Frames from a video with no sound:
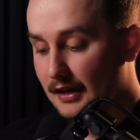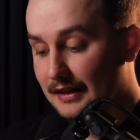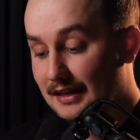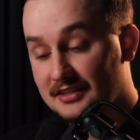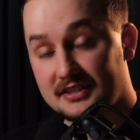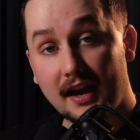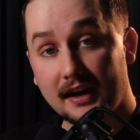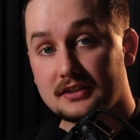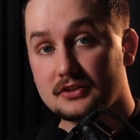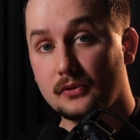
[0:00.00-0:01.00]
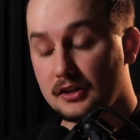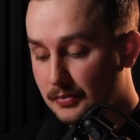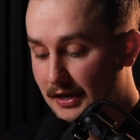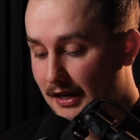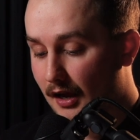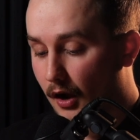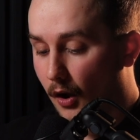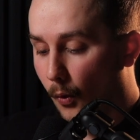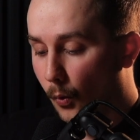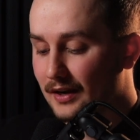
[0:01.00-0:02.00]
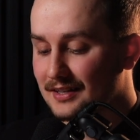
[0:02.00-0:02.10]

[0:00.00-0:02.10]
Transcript: Then second is going to be, what